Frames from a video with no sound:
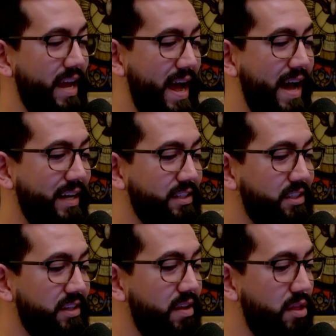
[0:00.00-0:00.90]

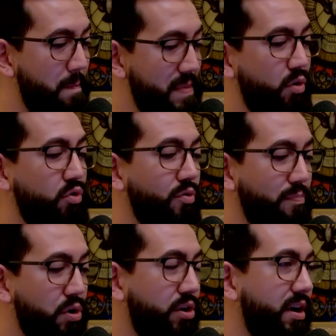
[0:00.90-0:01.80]
as the miracle
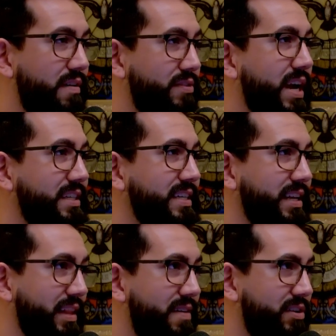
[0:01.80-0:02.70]
book of nineteen
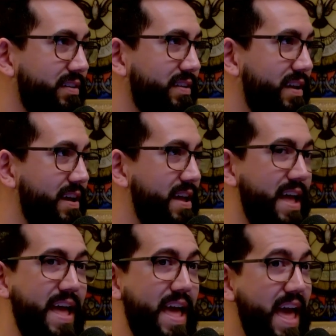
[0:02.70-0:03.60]
eleven.
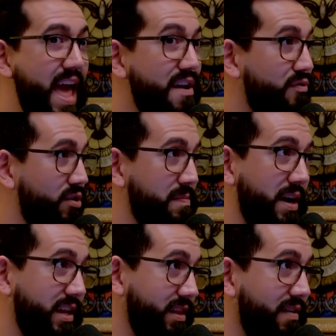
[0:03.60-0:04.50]

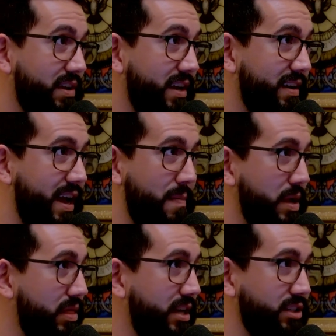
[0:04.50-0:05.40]
Everybody loved it. I
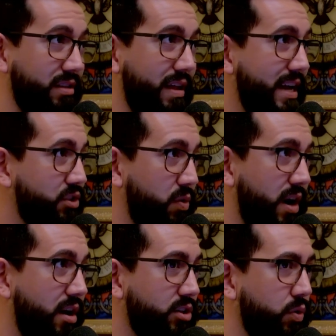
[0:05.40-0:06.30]
mean, they just latched right
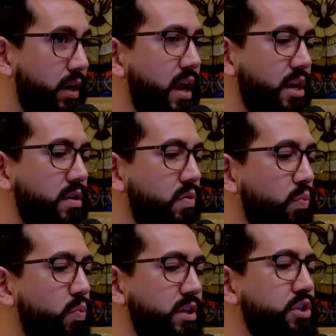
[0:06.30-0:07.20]
onto it. And
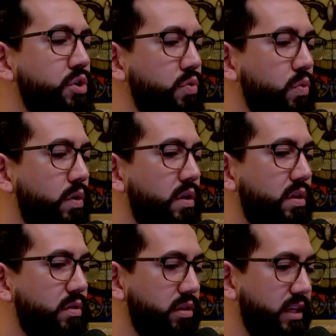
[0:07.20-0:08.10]
once you
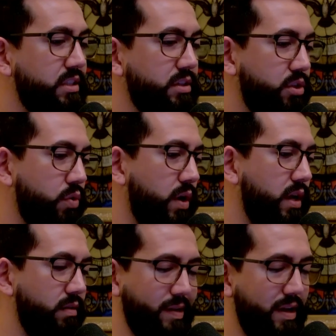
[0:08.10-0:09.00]
listen to
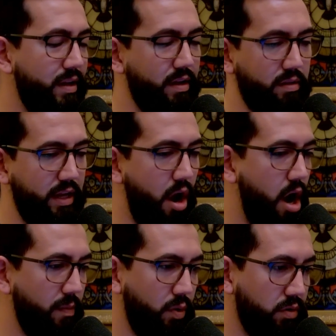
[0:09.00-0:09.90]
it, like like
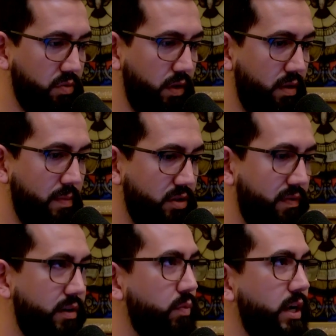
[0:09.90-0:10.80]
Audible is one of the most
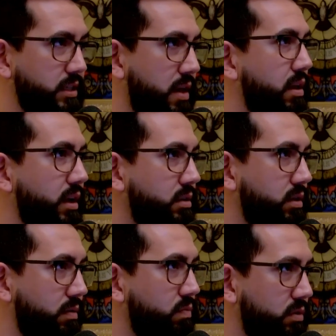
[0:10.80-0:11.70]
fun ways, I think,
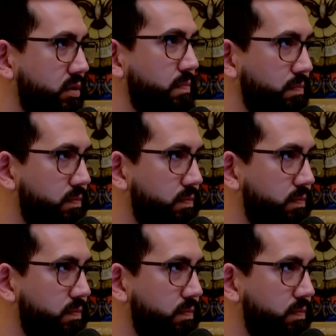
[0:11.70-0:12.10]
to to